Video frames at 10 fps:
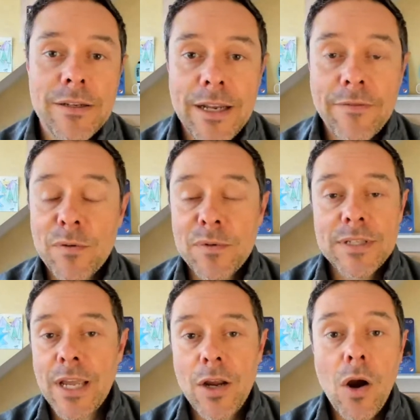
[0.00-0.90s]
and everyone's
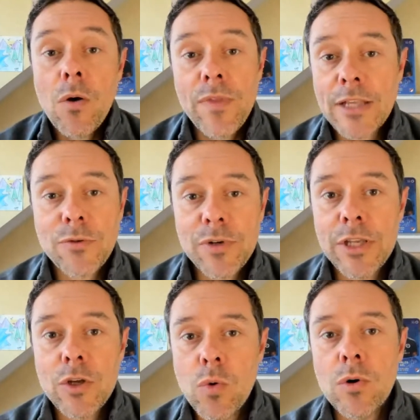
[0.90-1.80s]
like, oh, that's really
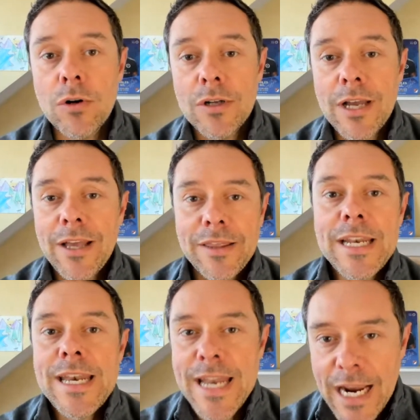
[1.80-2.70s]
cool. The
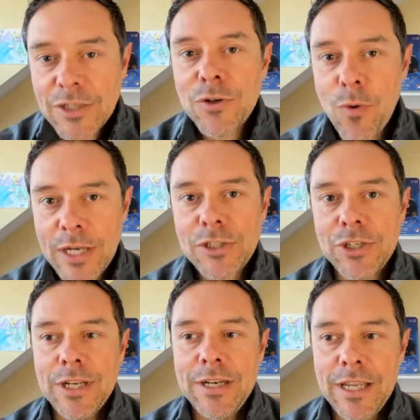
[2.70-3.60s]
next
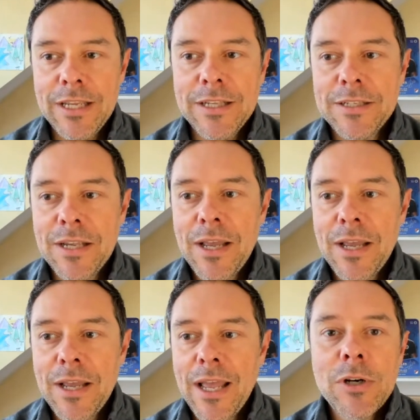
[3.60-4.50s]
question is,
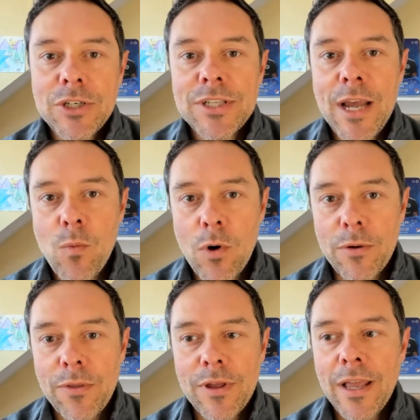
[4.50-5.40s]
how much is that
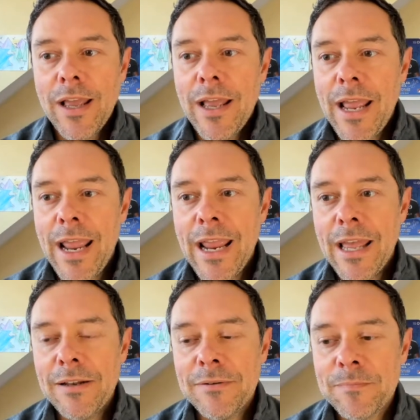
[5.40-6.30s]
worth?
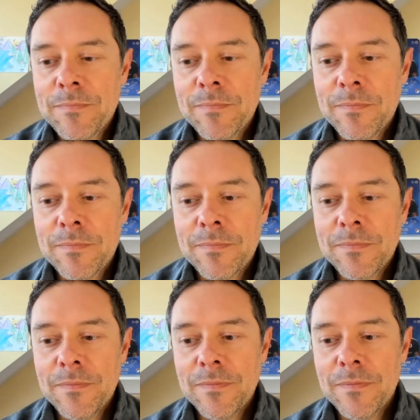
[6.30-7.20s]
And
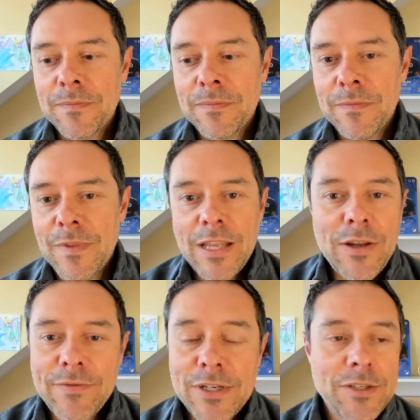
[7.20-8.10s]
then you
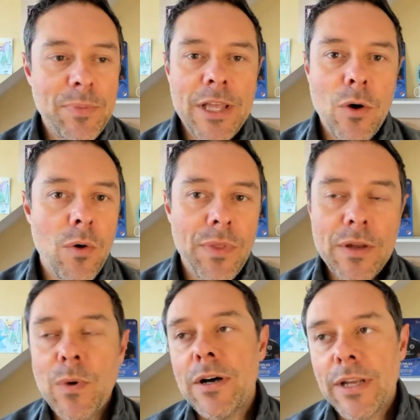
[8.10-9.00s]
have to explain the whole thing.
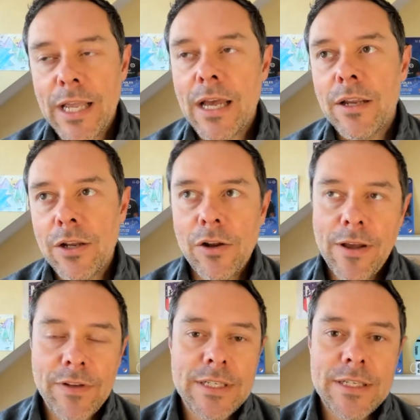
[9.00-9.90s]
Well, yeah, you have
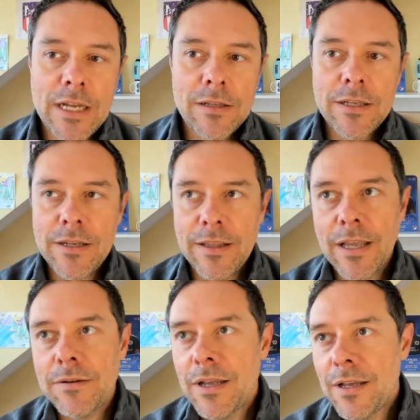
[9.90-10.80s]
to sell it, and
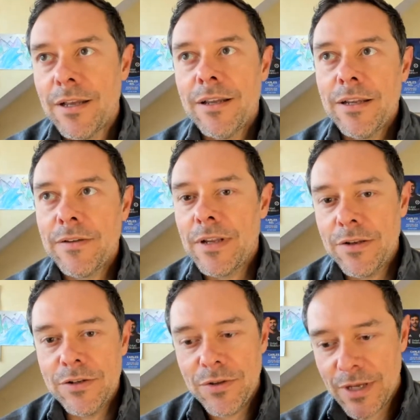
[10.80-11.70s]
then you
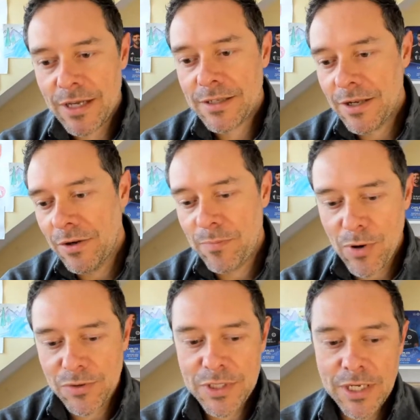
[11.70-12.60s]
do this,
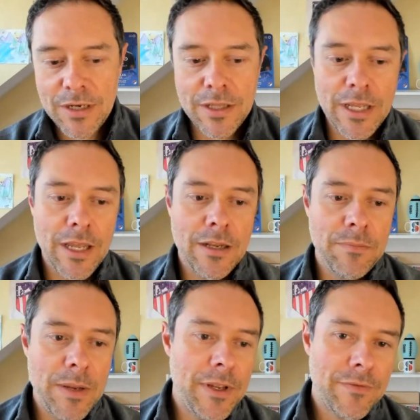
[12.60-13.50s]
post it, and then
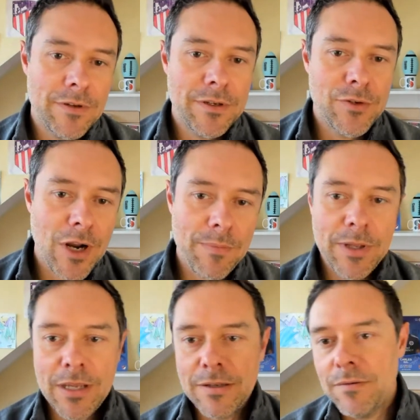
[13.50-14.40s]
maybe you have to drop
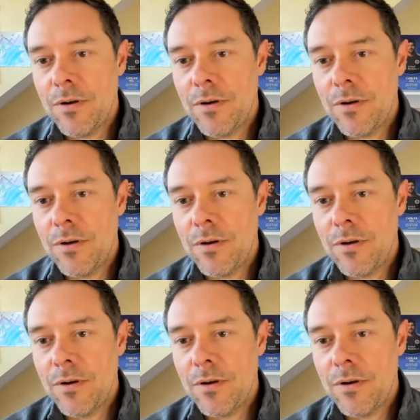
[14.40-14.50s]
it. And